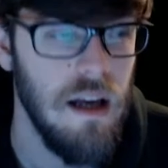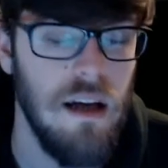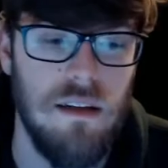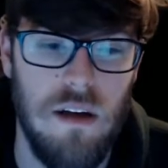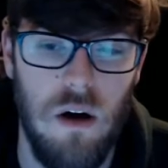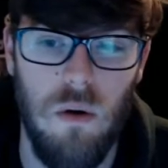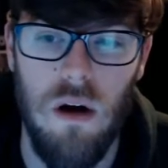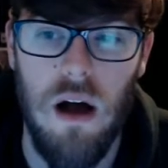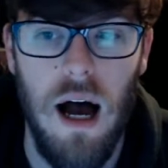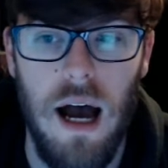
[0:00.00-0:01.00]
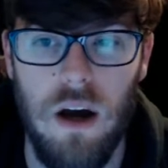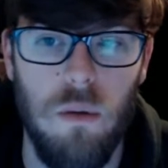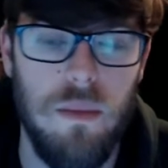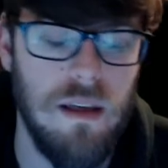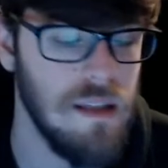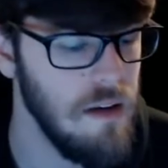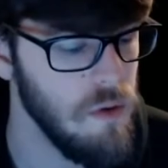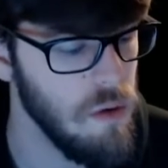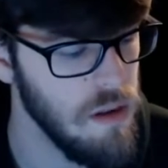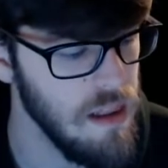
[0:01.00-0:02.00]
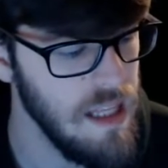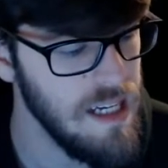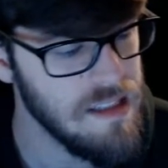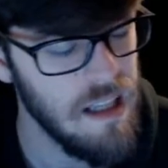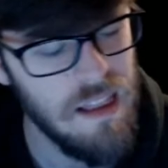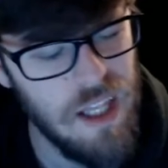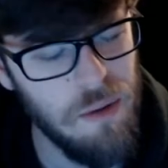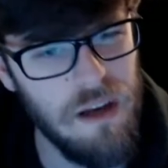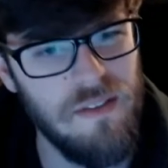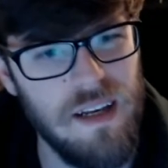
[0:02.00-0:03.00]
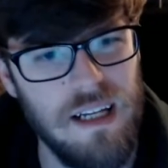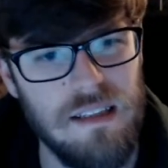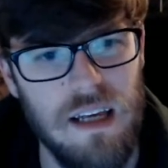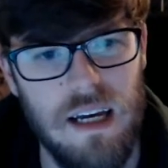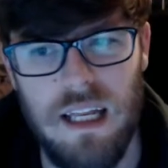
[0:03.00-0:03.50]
So I hope this gave you at least a little bit of an insight